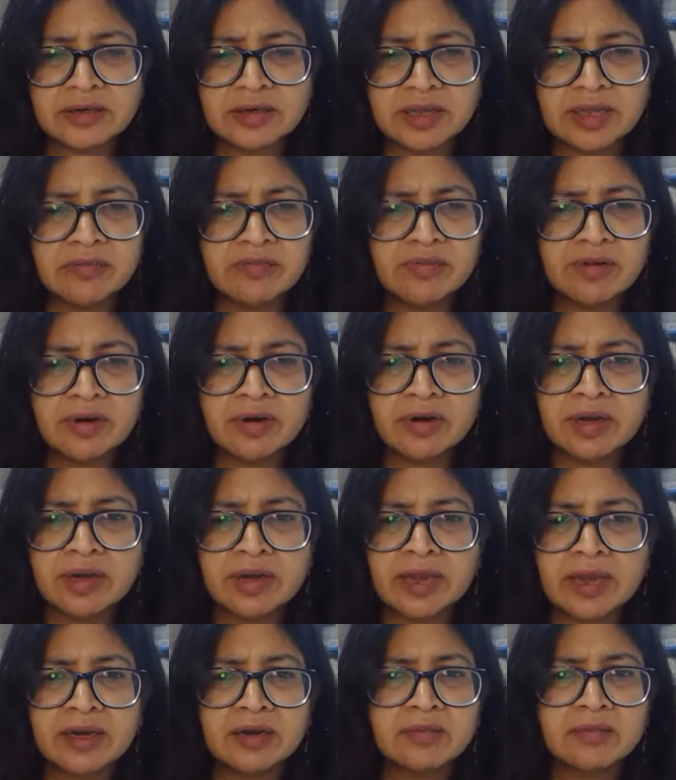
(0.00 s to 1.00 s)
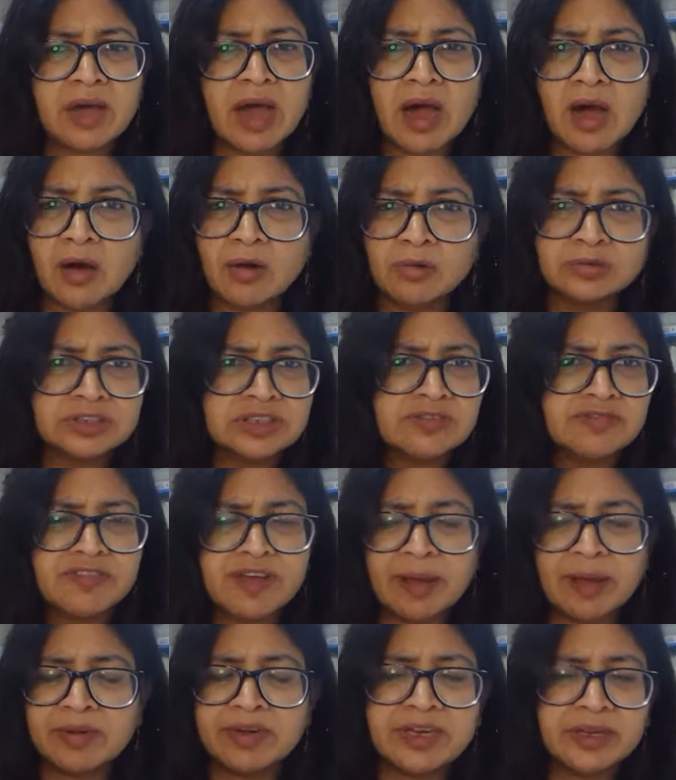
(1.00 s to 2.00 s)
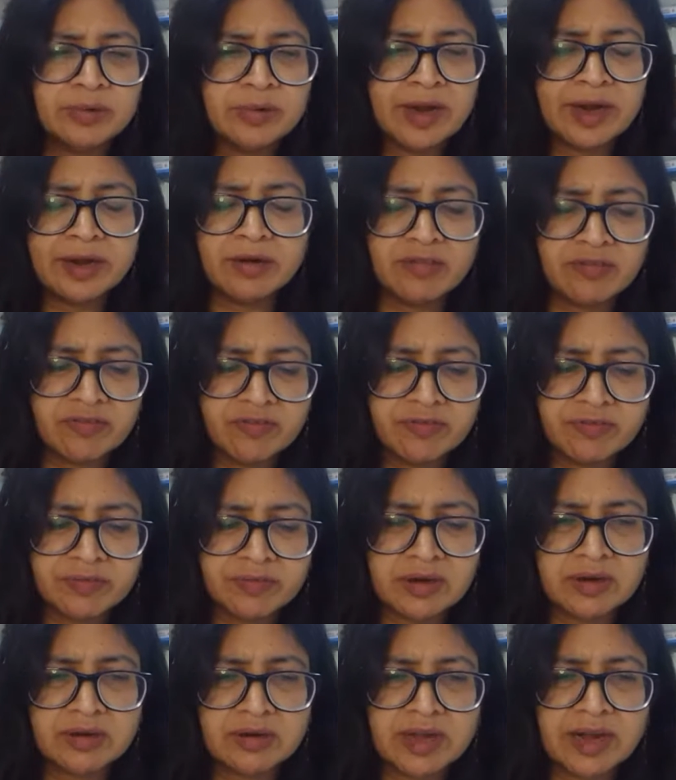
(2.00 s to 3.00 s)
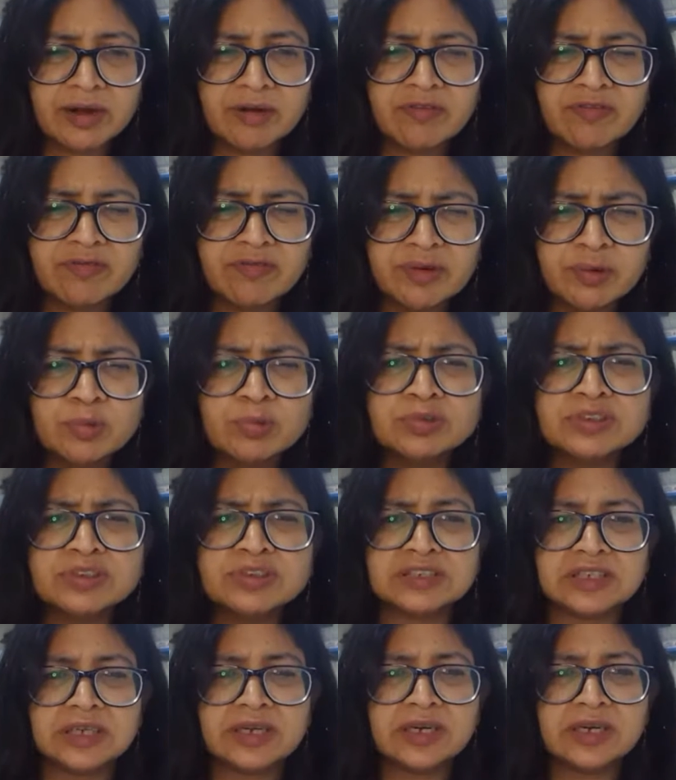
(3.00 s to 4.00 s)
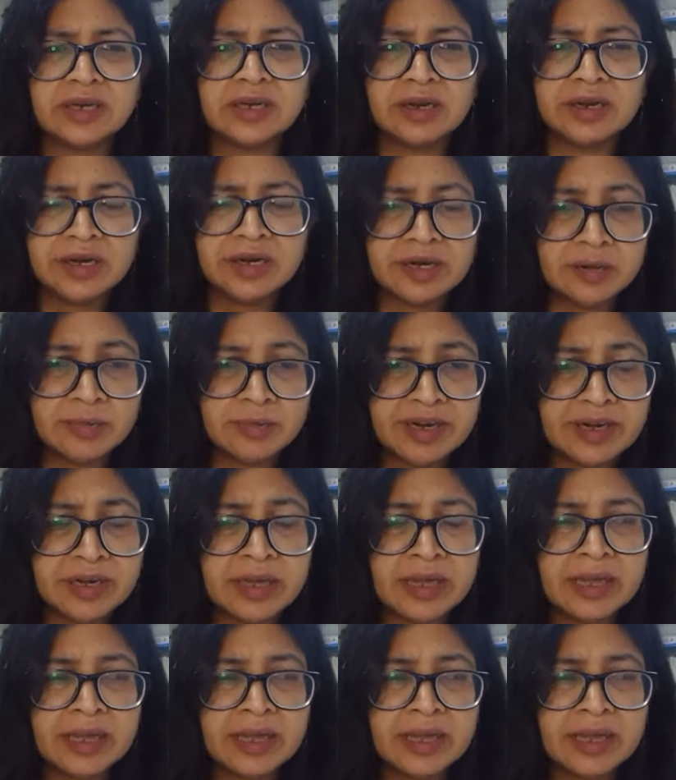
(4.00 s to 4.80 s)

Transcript: in work and in house and family, you kind of lose it a little bit.